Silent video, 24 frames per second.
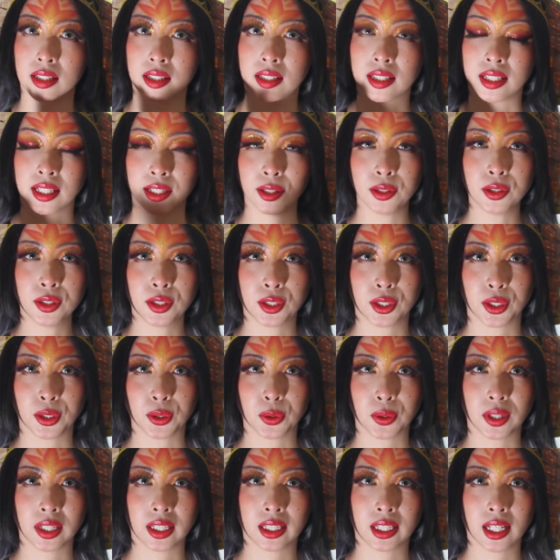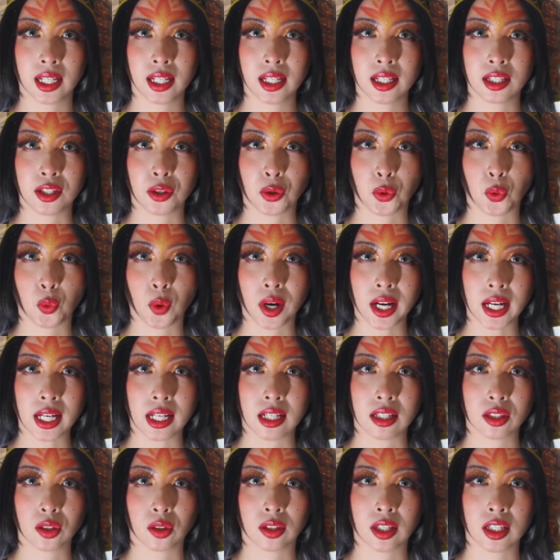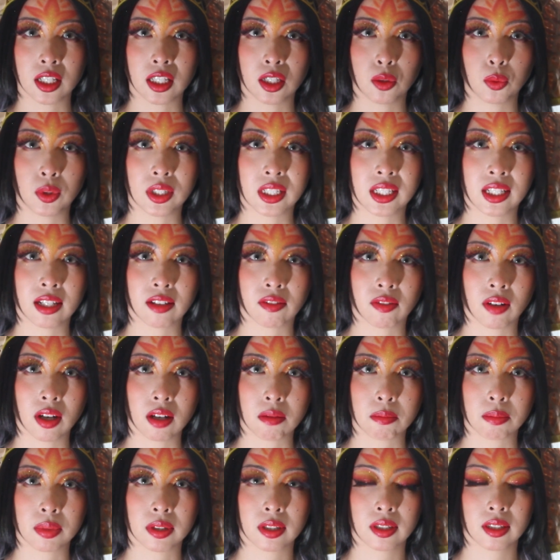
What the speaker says: tilt you and get in your way so that you would give up.